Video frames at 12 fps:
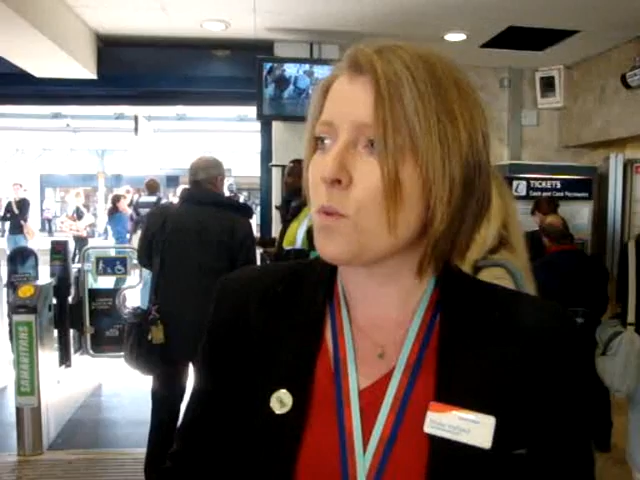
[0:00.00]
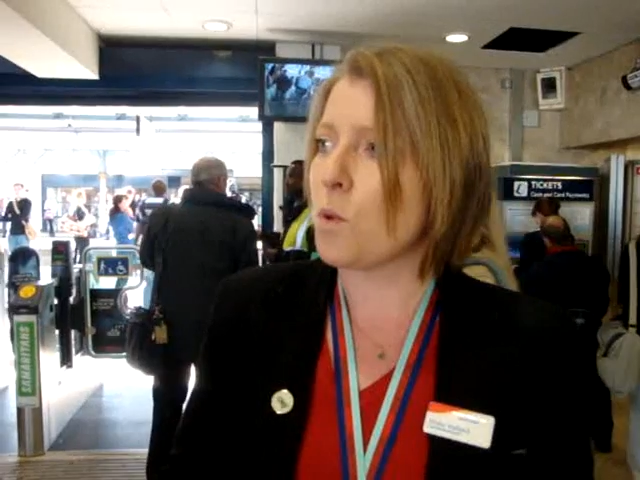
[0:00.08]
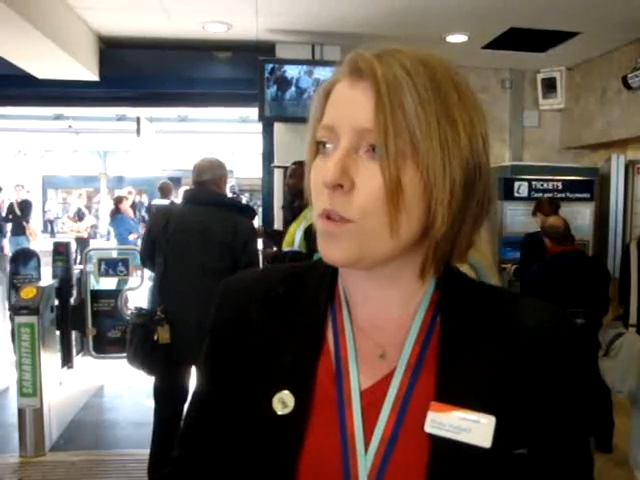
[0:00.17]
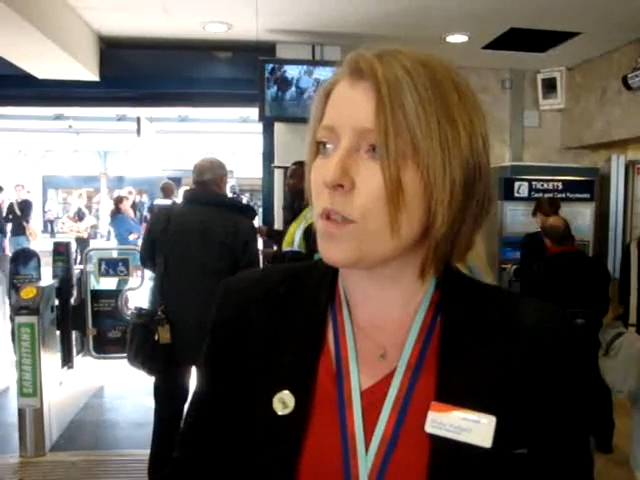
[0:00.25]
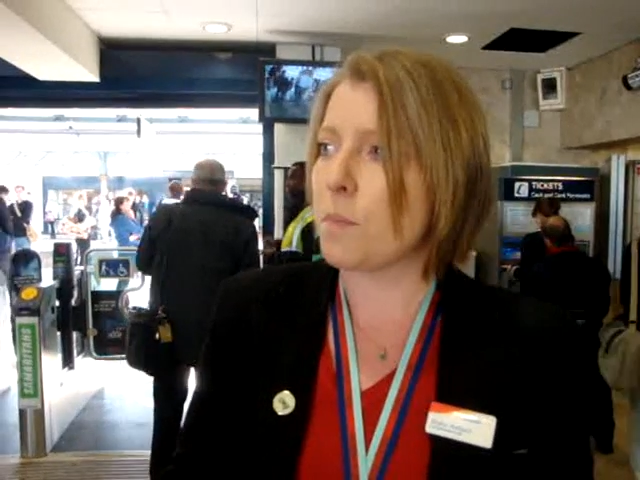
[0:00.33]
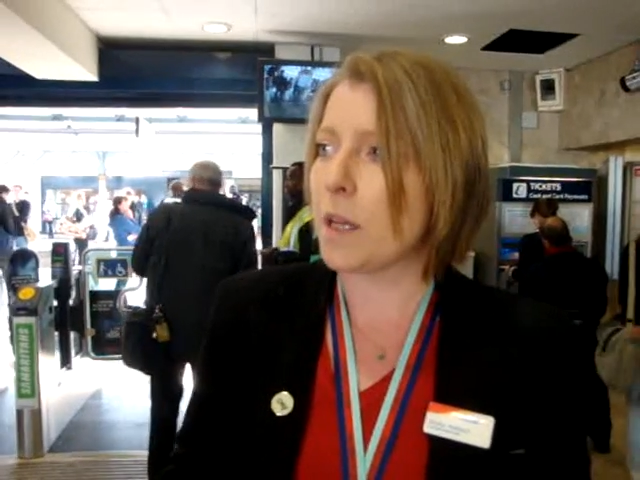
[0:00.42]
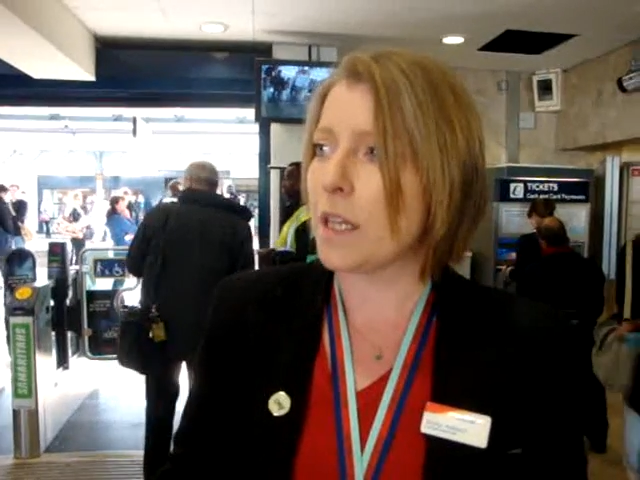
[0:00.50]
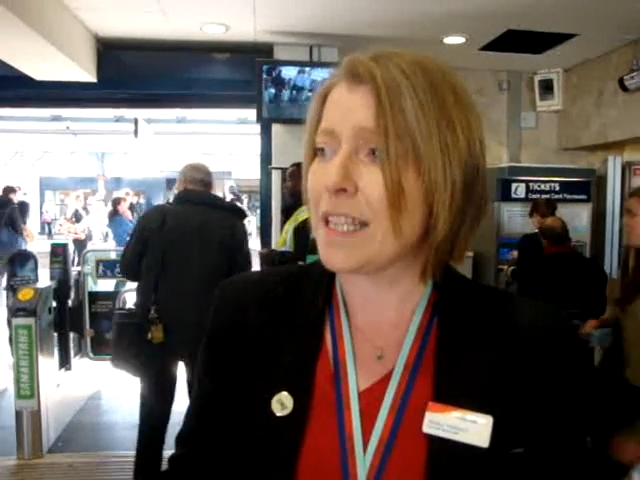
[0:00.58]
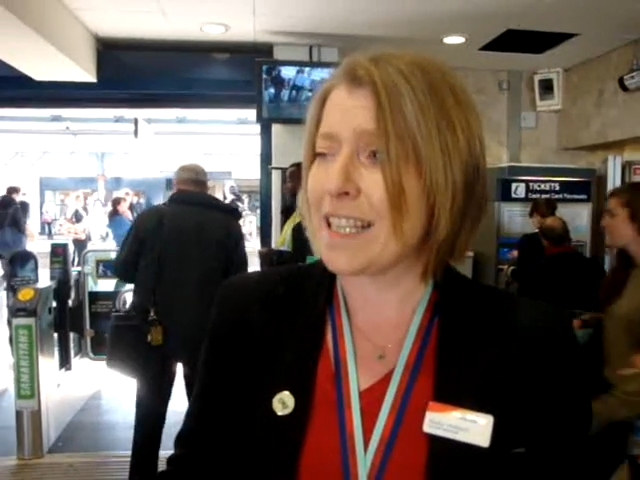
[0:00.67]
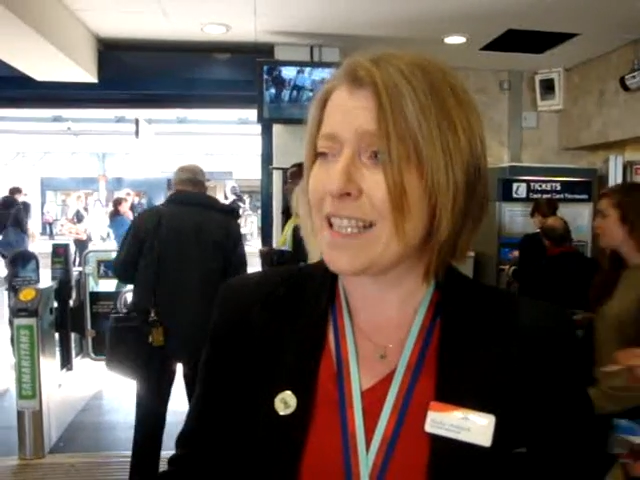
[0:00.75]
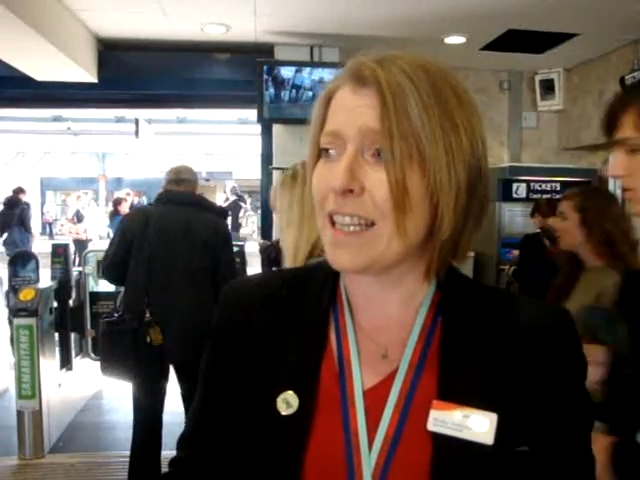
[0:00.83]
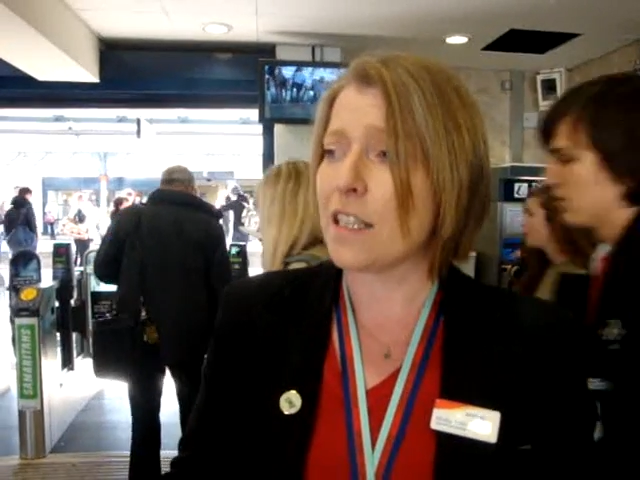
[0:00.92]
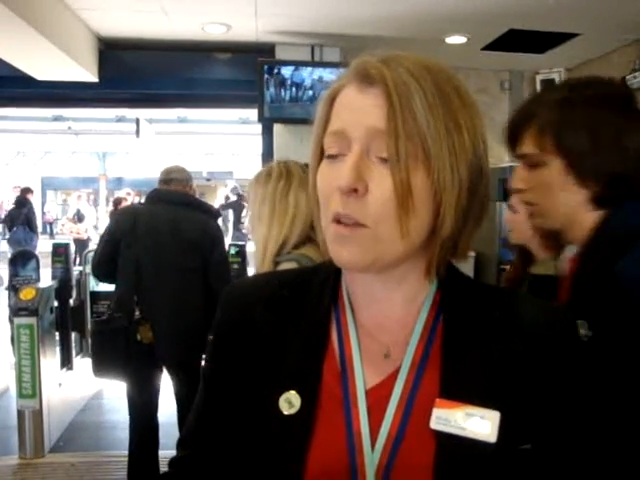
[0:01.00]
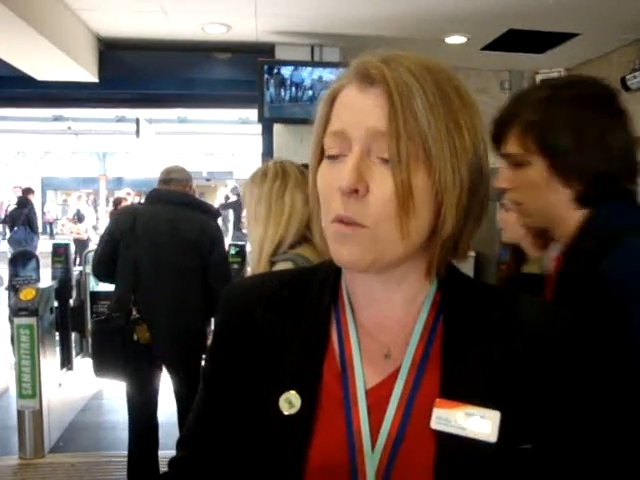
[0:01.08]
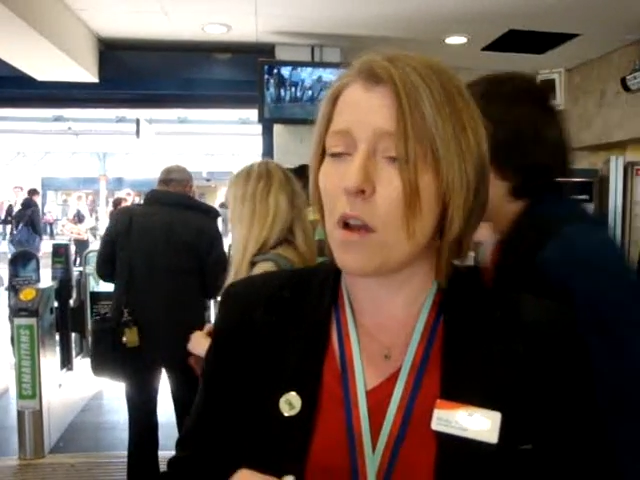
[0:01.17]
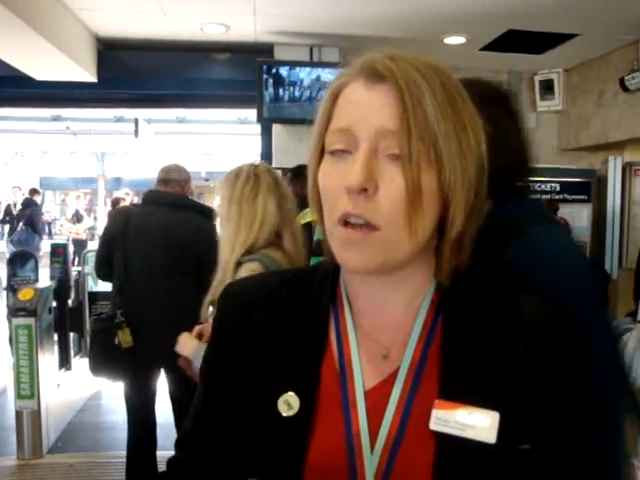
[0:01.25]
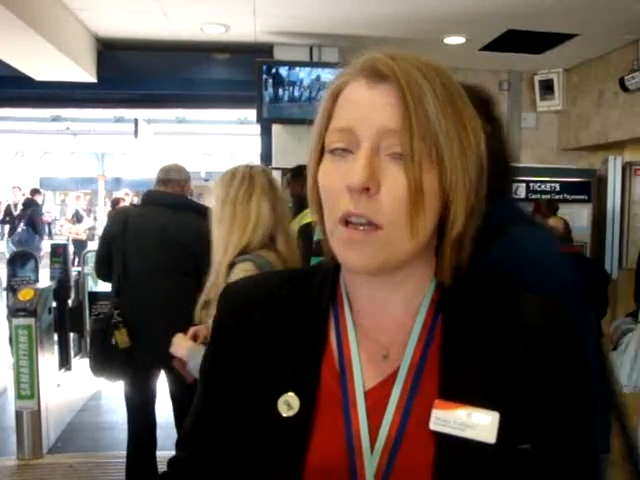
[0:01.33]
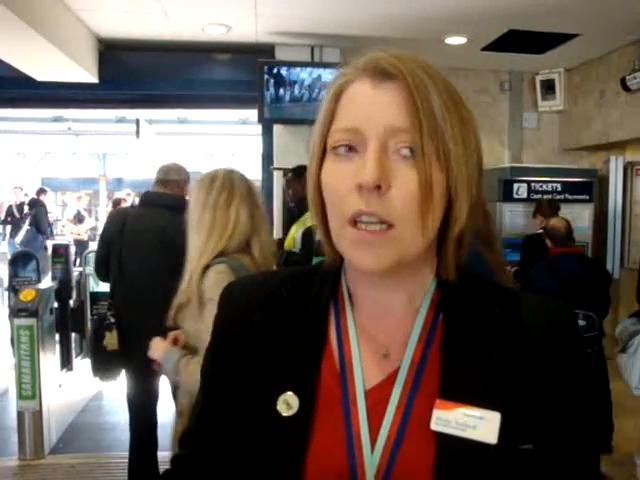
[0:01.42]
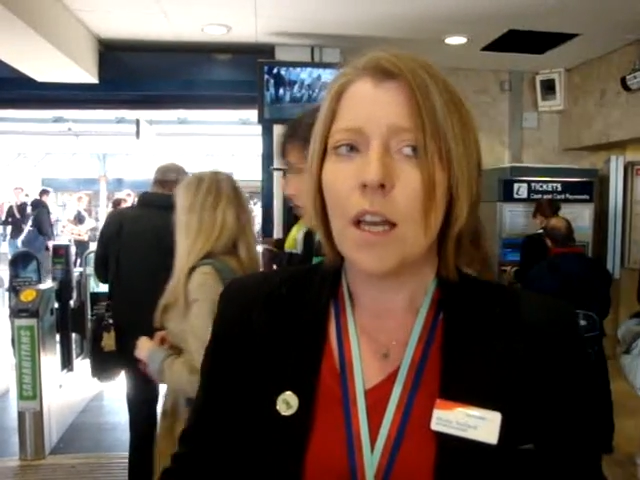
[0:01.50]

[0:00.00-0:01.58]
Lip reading: towards the big city, as it were.